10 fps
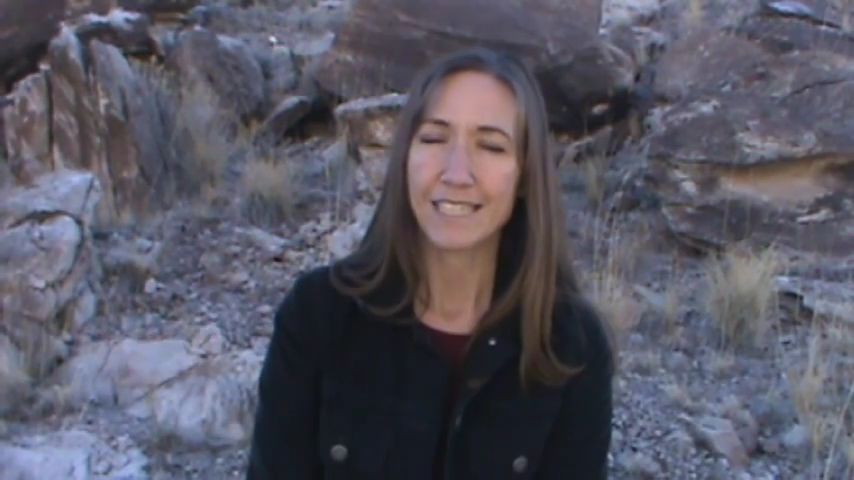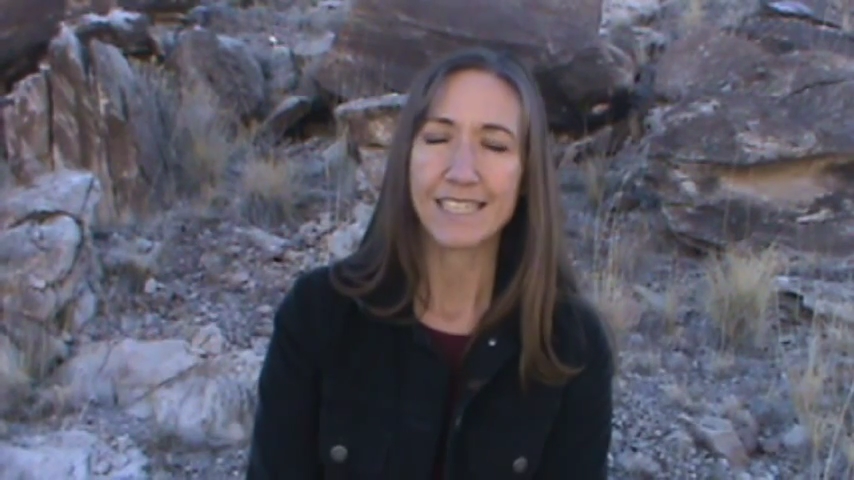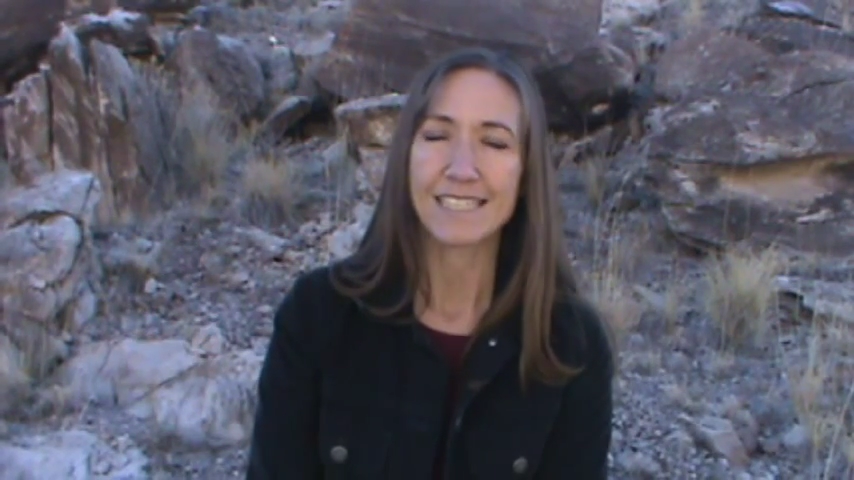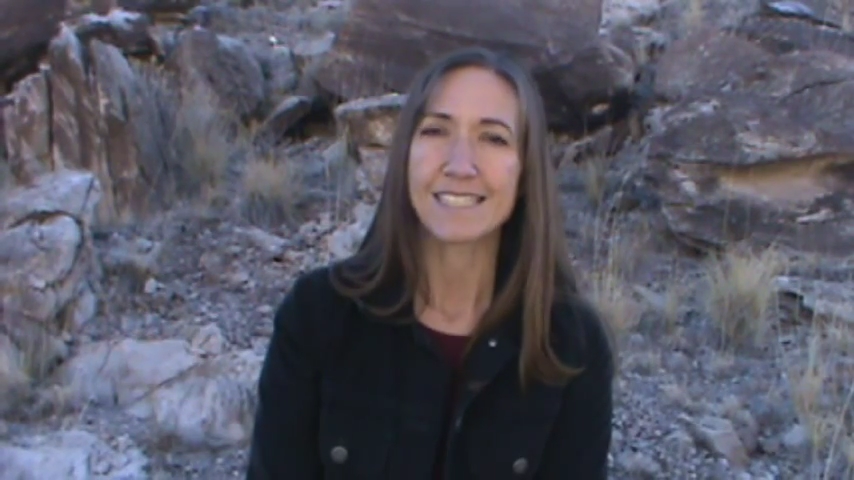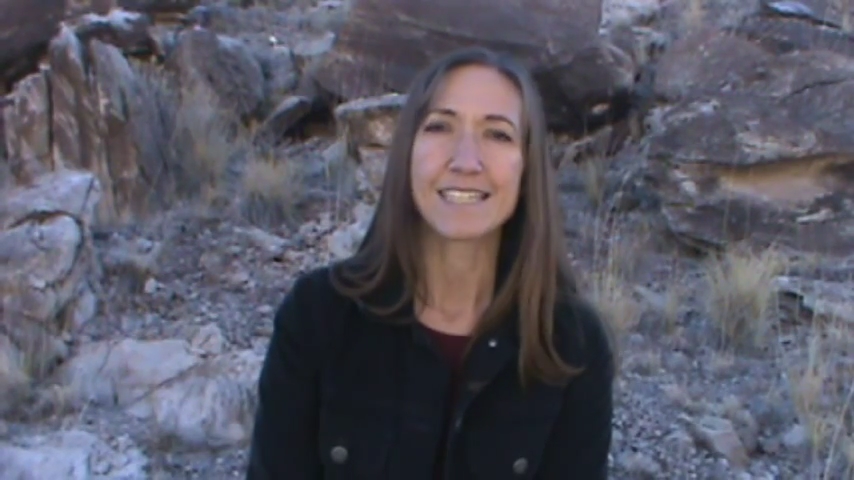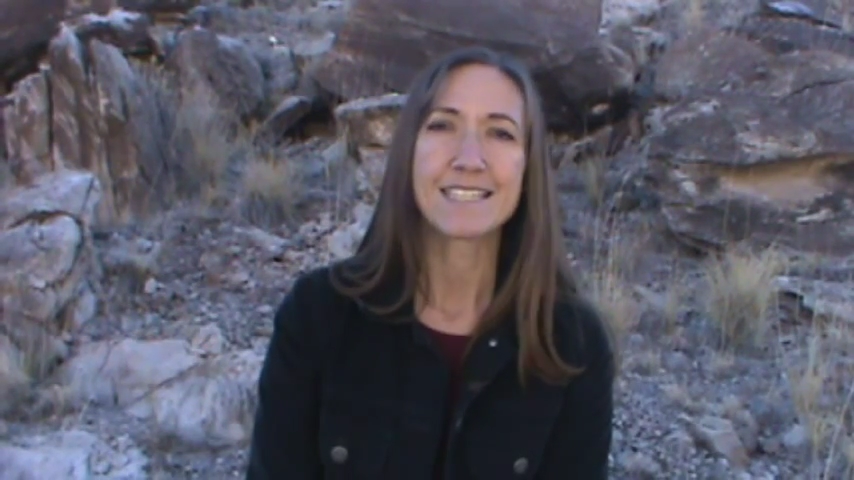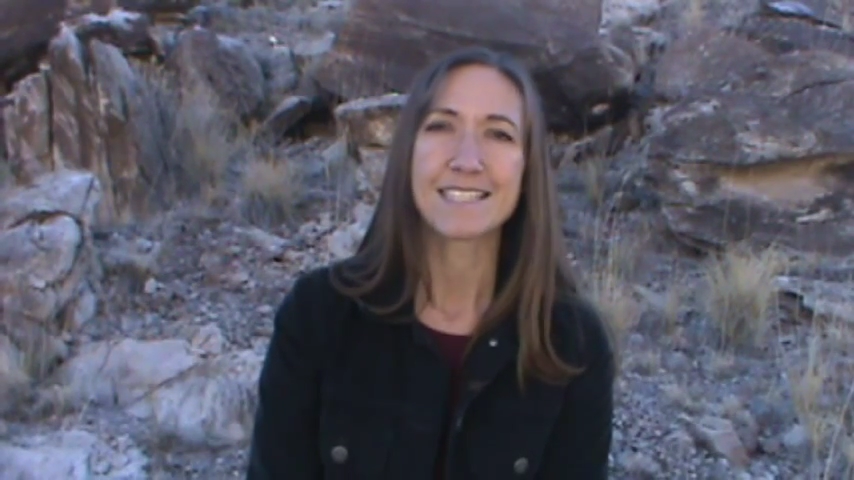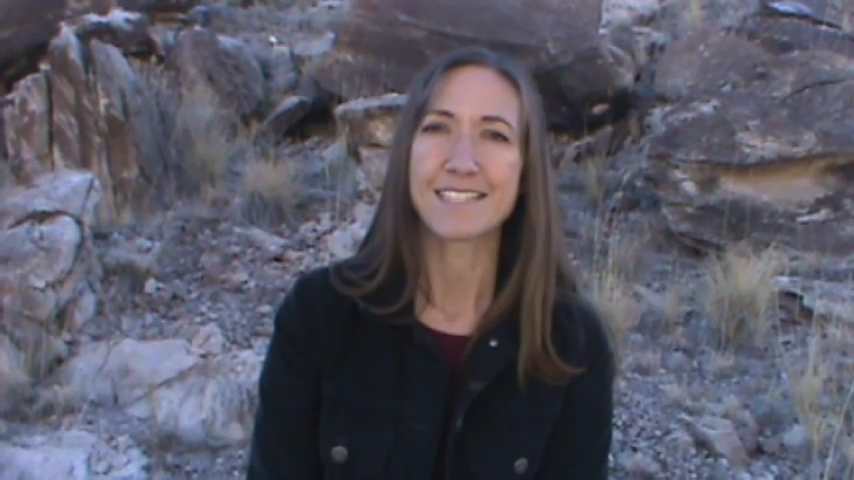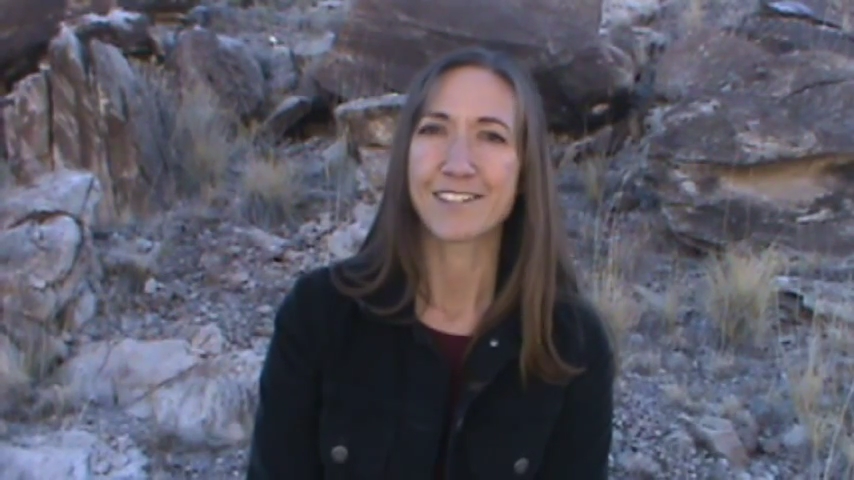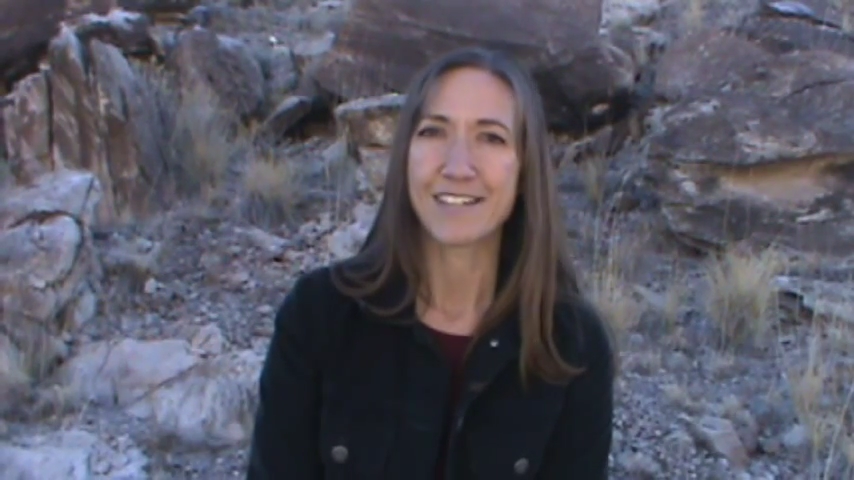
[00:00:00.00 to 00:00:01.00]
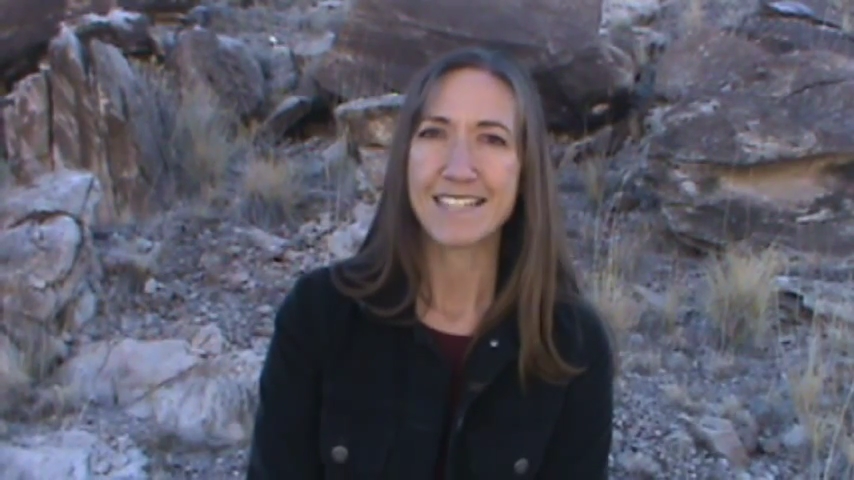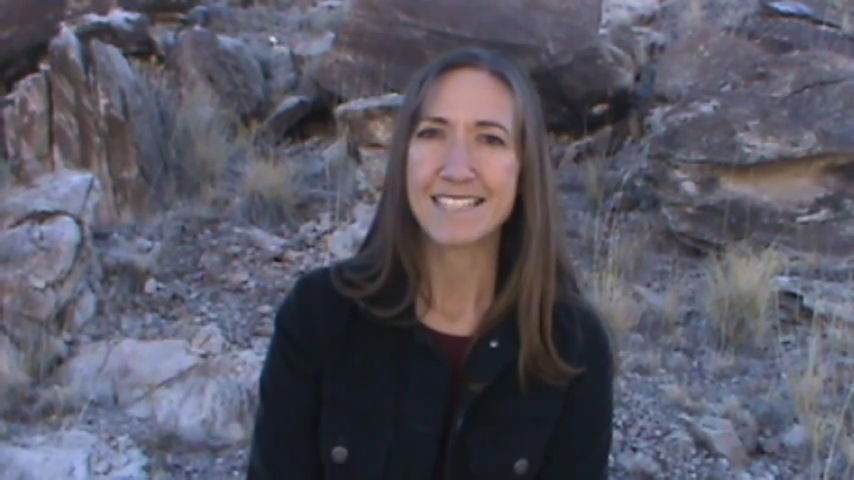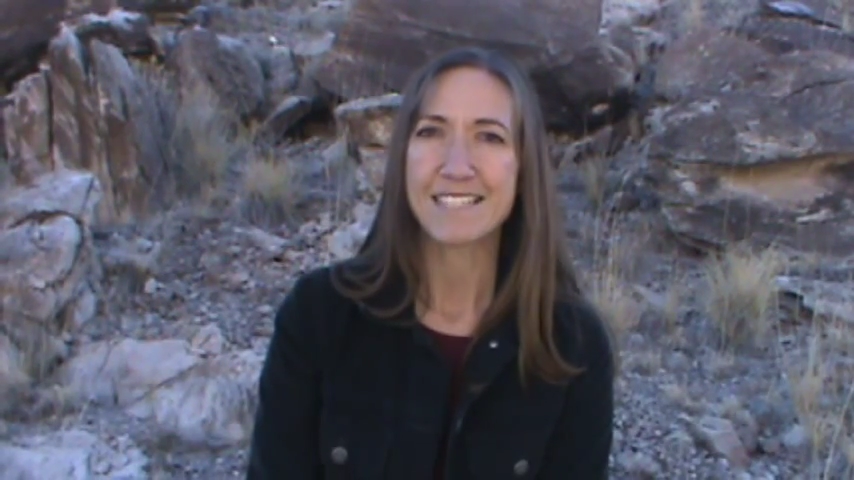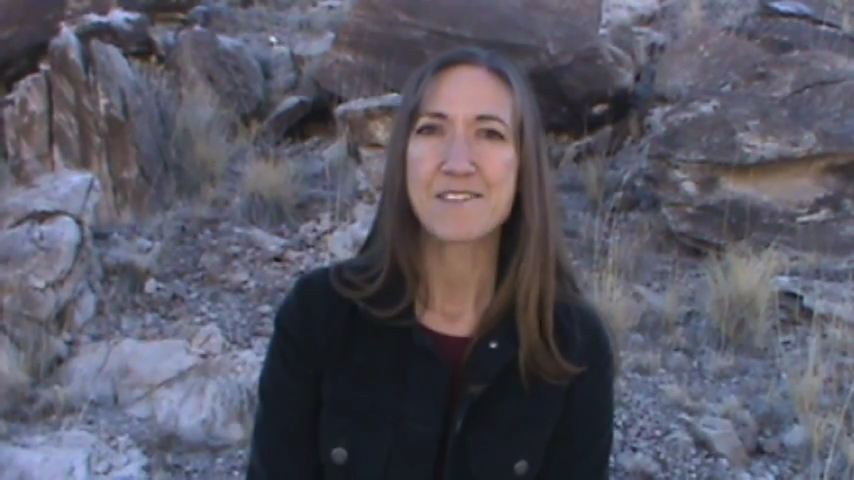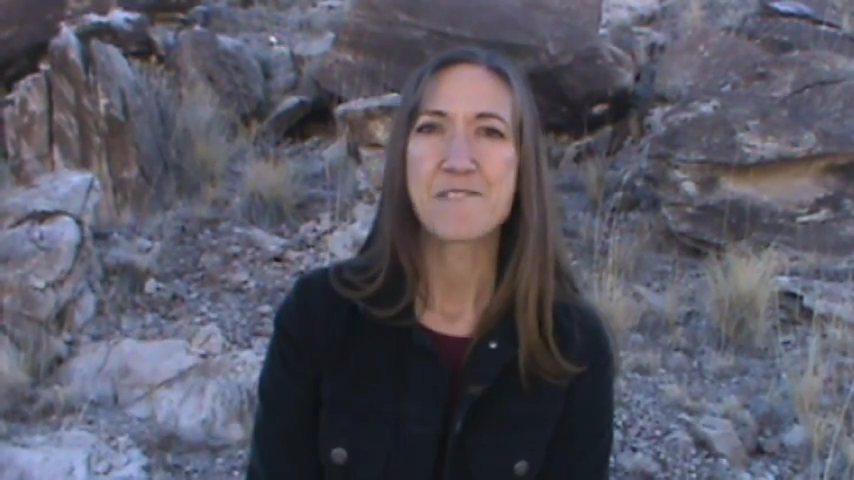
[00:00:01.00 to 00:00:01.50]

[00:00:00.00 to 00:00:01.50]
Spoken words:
Kit series.